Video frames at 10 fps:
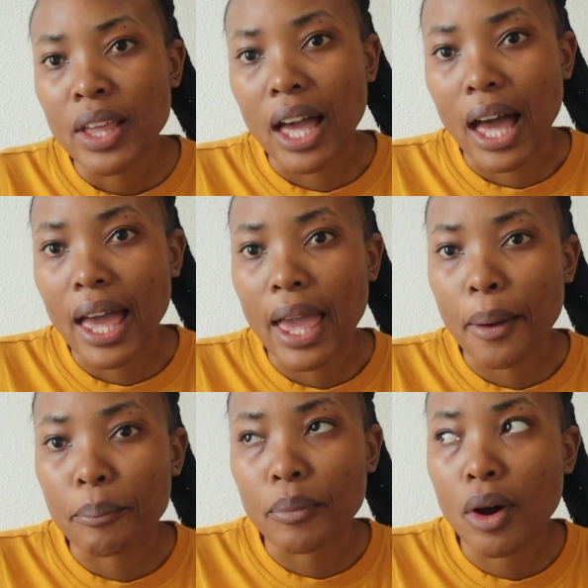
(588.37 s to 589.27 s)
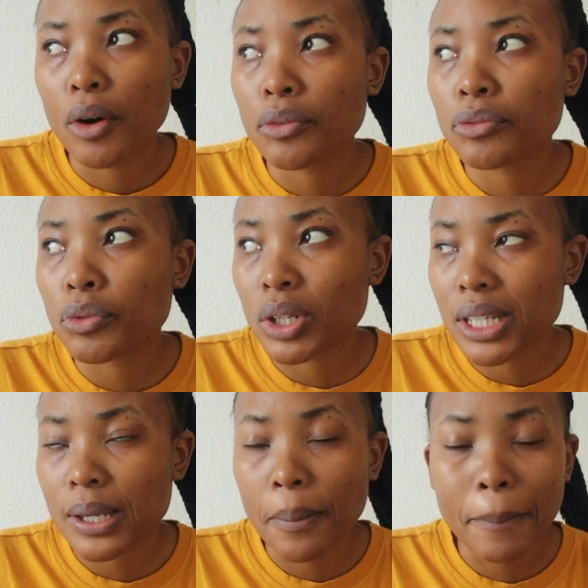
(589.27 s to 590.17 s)
I am
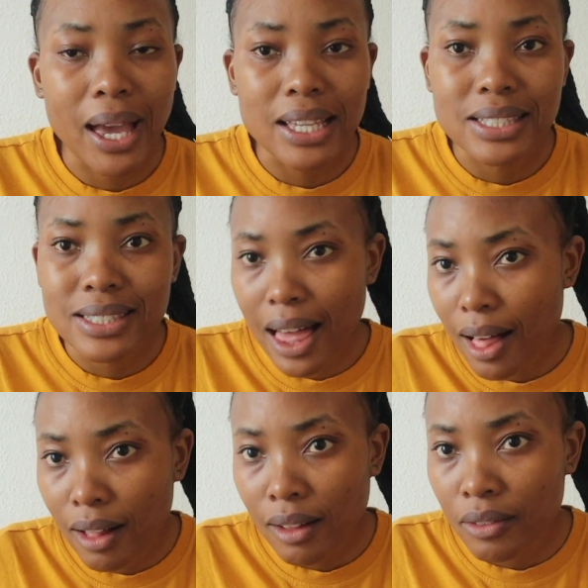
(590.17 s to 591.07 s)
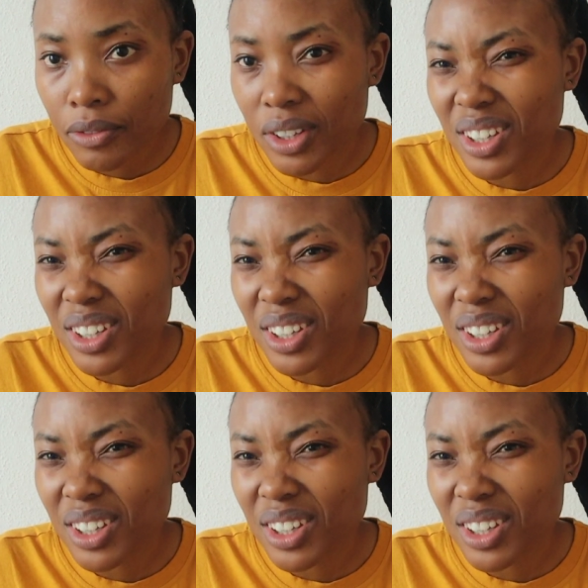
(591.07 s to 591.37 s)
fully myself.